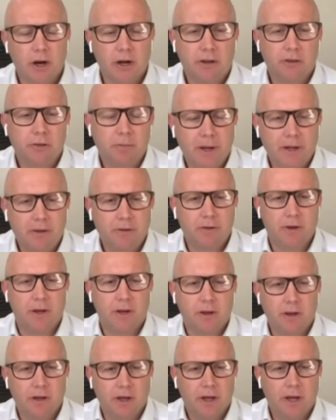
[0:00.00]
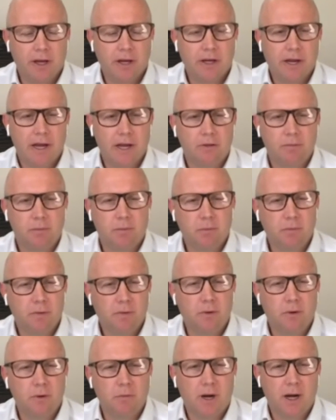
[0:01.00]
Yeah, I'd expect an announcement
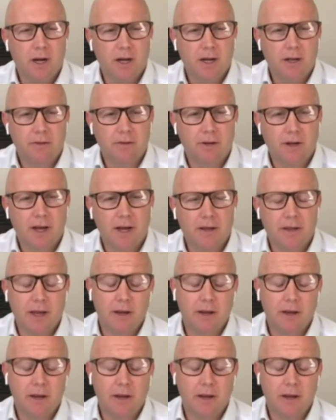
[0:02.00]
before market today.